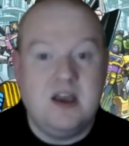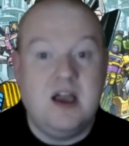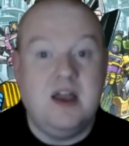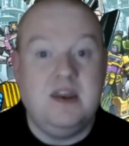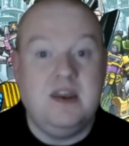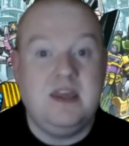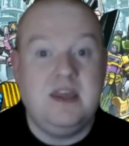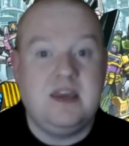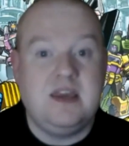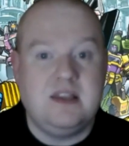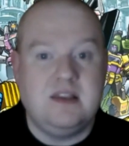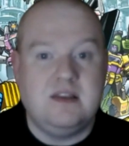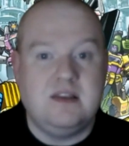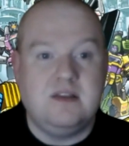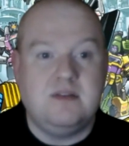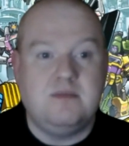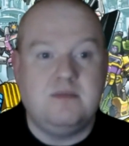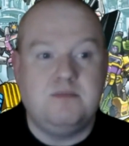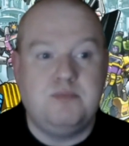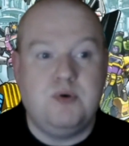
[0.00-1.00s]
and he
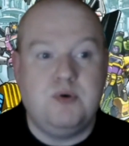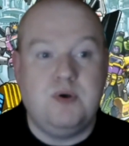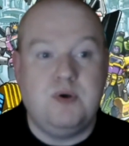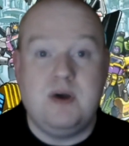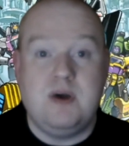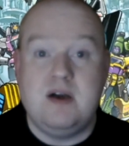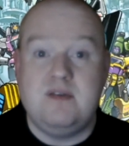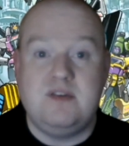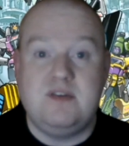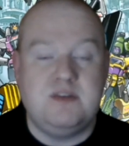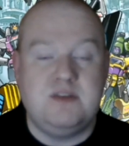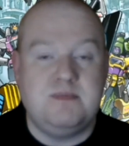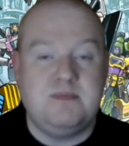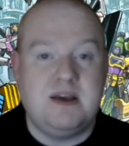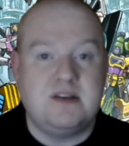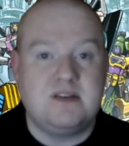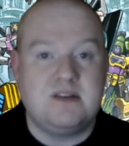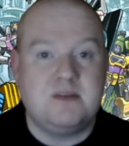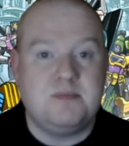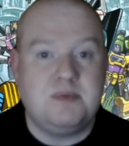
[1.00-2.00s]
can put whatever his
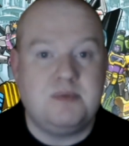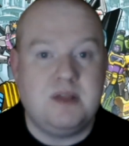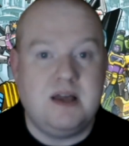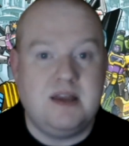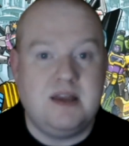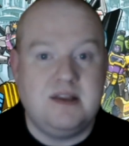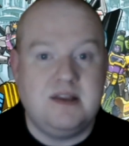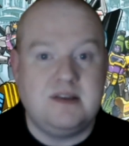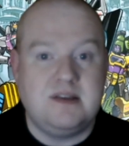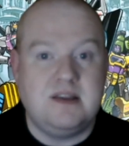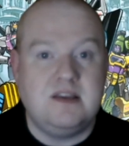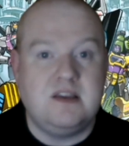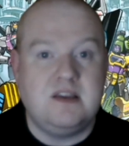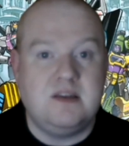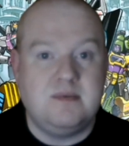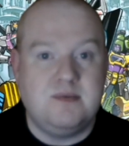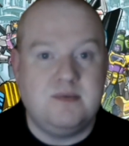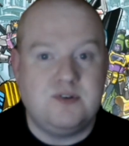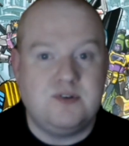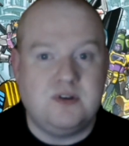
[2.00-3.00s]
master plan is
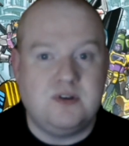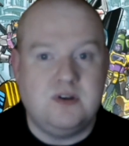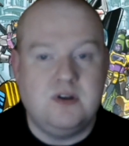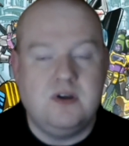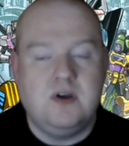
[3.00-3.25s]
into motion.